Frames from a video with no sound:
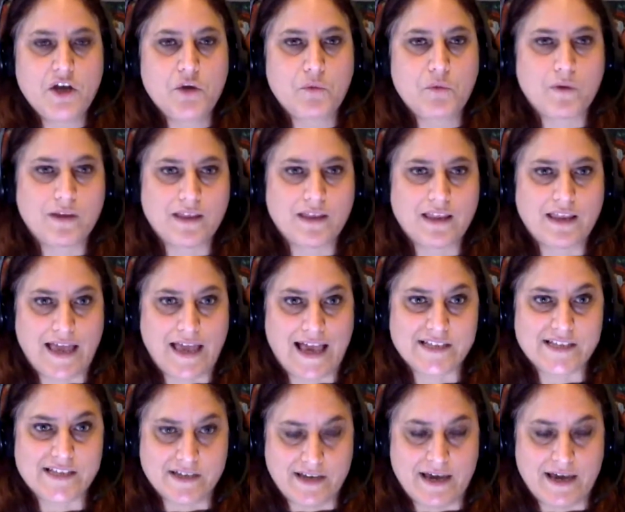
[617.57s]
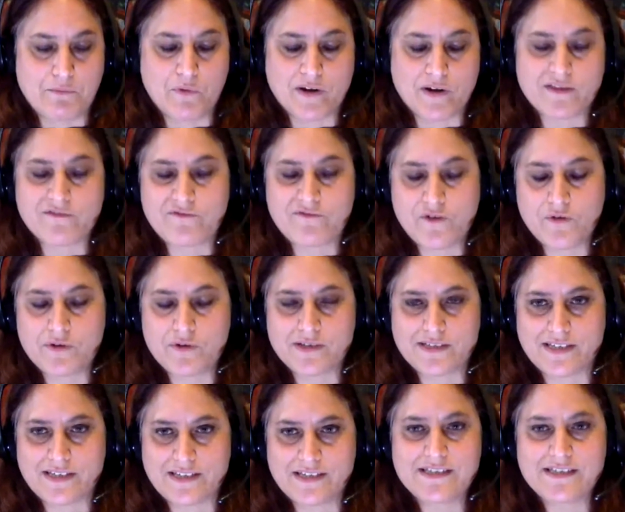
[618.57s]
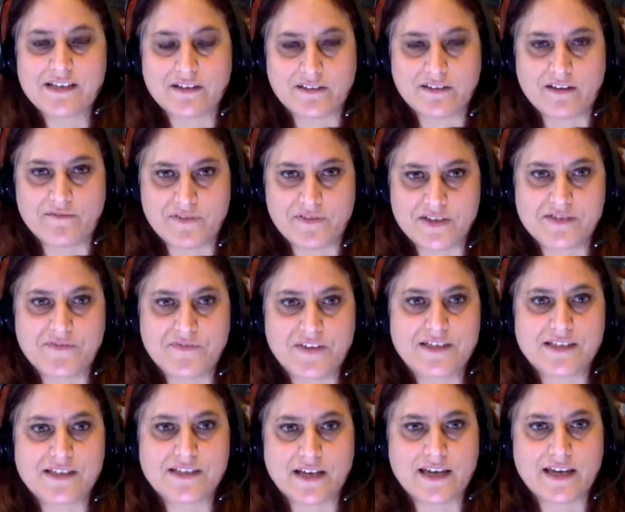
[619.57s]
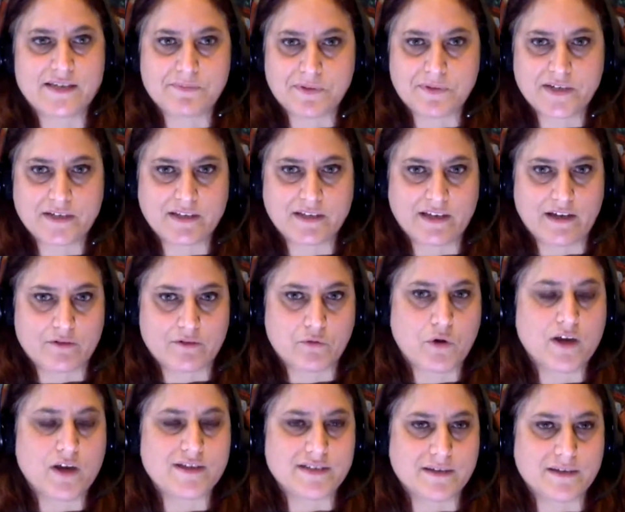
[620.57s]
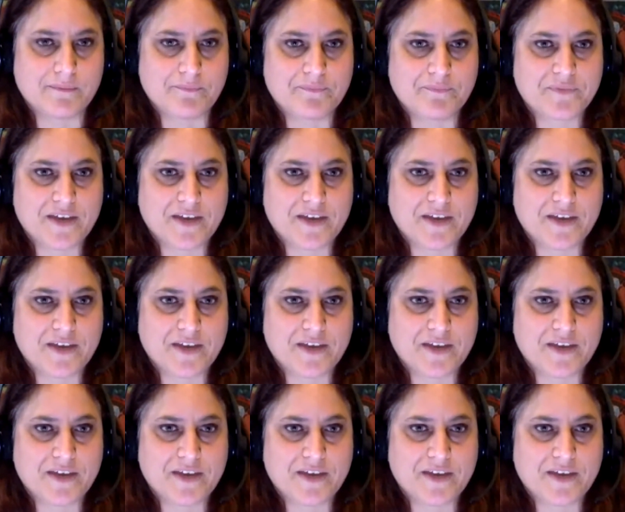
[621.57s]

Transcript: one of the focuses of this visa is particularly on quantum.